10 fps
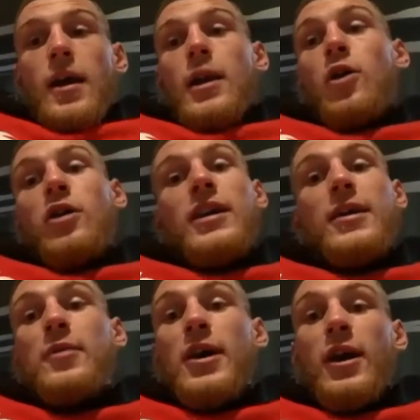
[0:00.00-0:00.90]
look,
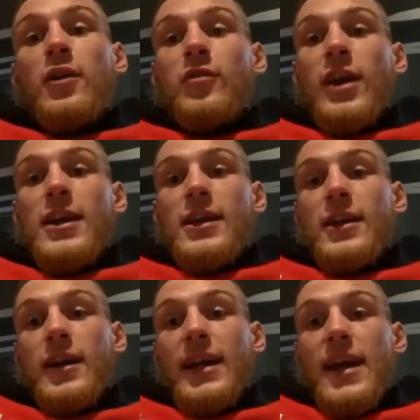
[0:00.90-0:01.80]
we all love getting in
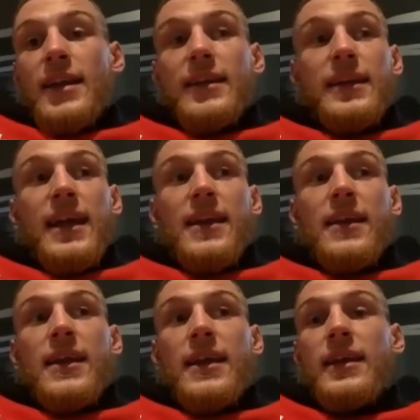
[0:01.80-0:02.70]
there and getting getting
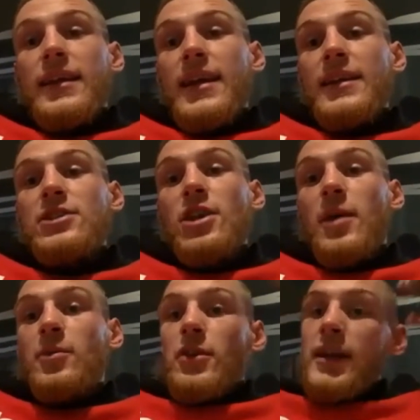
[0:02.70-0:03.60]
the getting the
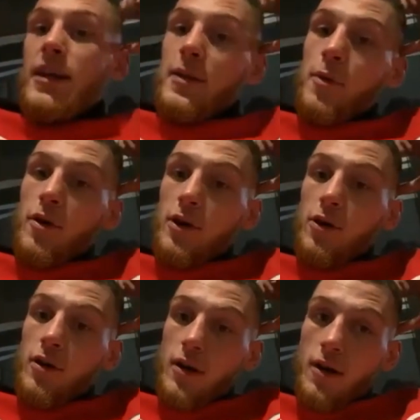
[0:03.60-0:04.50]
job done early. But
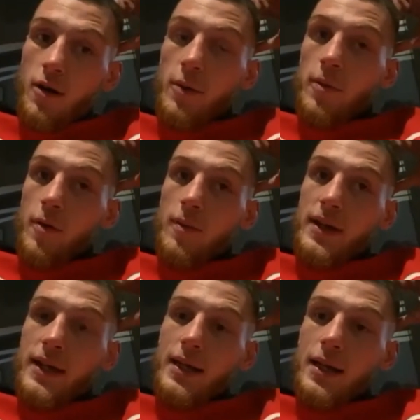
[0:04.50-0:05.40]
look, I probably
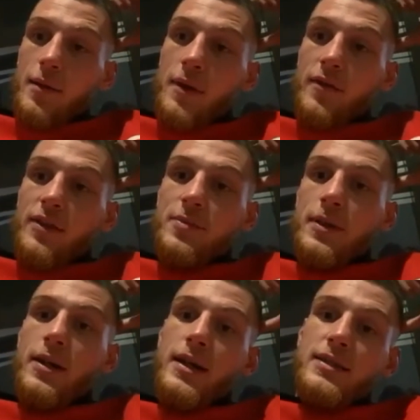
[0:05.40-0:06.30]
need a little bit of
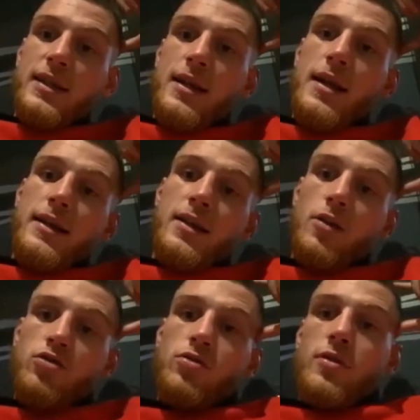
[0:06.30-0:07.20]
experience and, and to
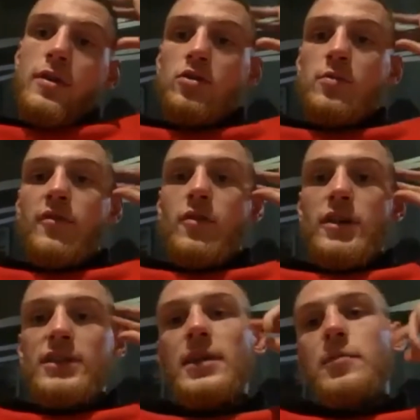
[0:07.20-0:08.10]
go through the rounds before
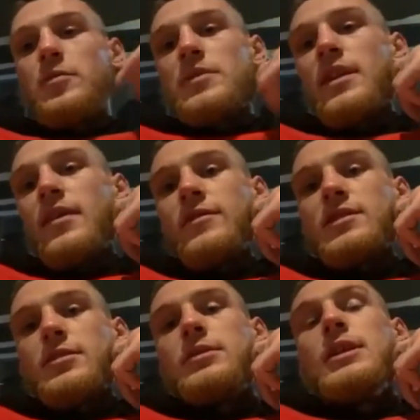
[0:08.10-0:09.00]
I step up the level.
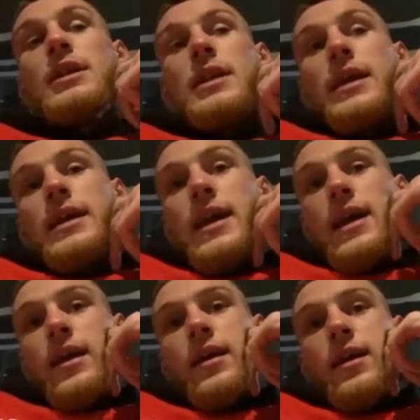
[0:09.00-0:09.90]
So,
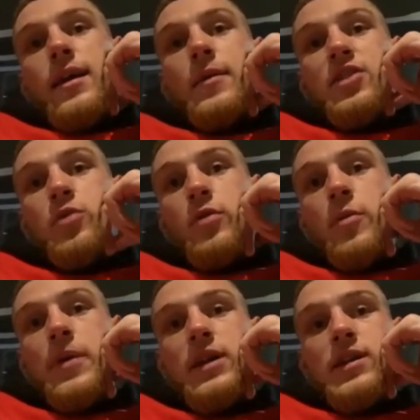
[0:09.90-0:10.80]
yeah, and um, that's why we
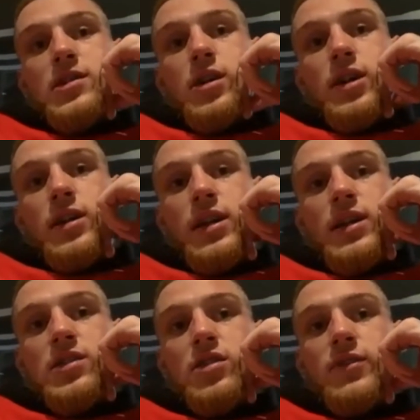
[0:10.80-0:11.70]
picked this guy. I think
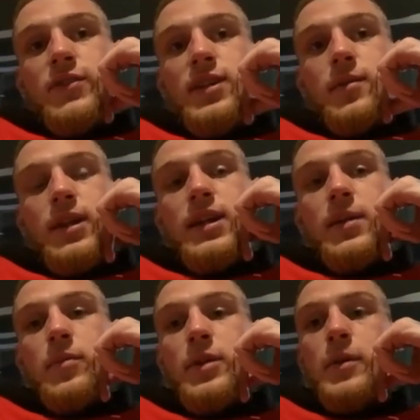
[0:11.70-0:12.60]
he's tough. He can he
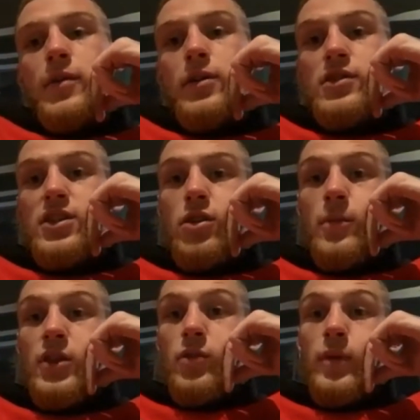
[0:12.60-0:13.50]
can bring me rounds. He's
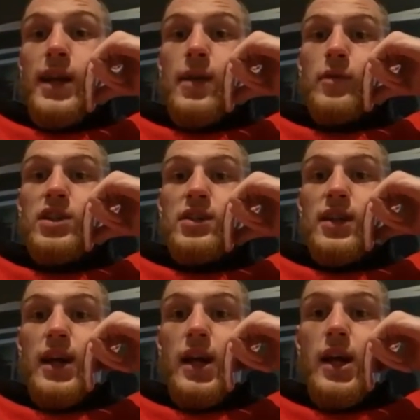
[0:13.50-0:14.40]
coming to win, which is
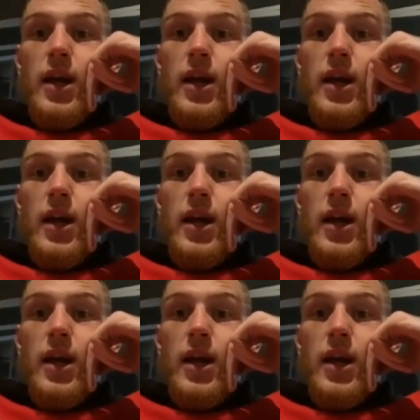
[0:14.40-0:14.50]
a